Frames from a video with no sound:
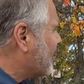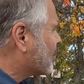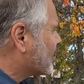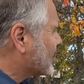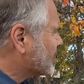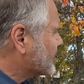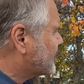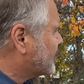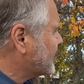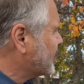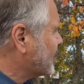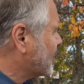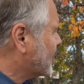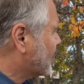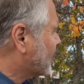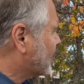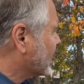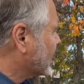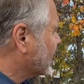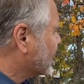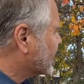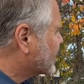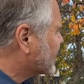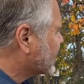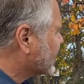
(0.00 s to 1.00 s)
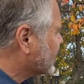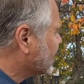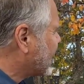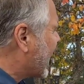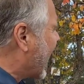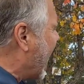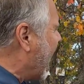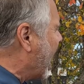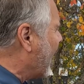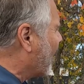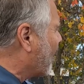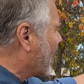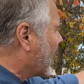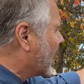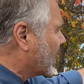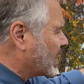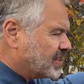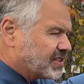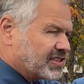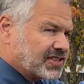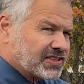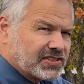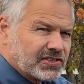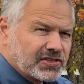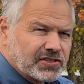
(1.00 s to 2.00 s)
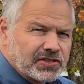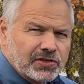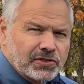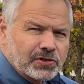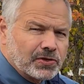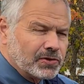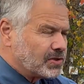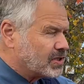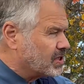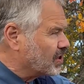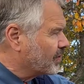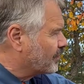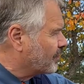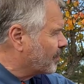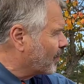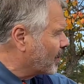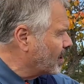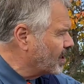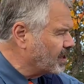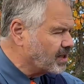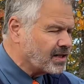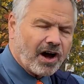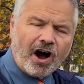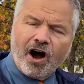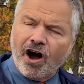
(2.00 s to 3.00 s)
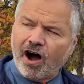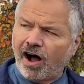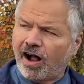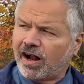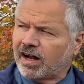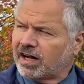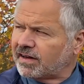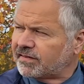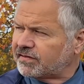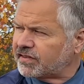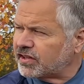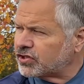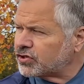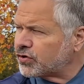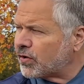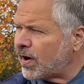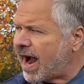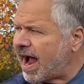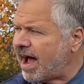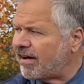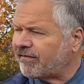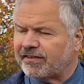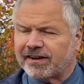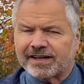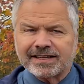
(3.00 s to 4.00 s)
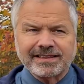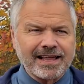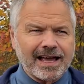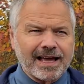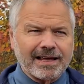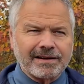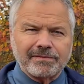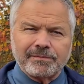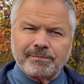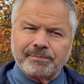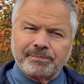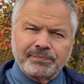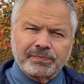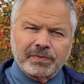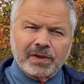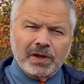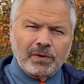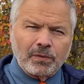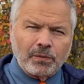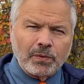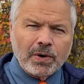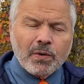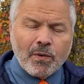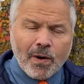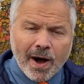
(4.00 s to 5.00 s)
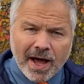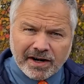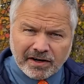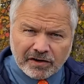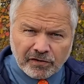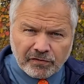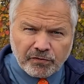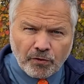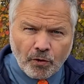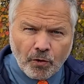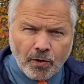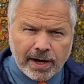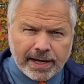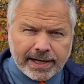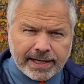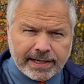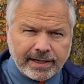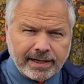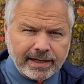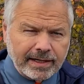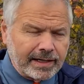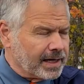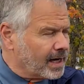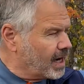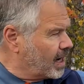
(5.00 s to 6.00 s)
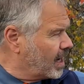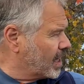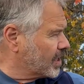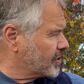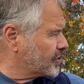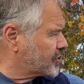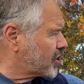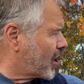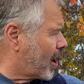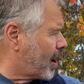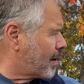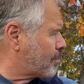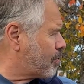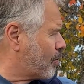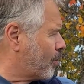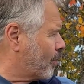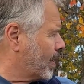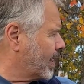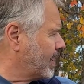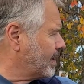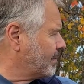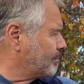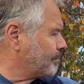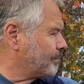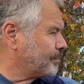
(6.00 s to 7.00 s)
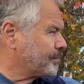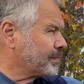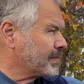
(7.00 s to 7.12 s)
will do is allow us to divert all of the traffic that we want to avoid on Sharp Point,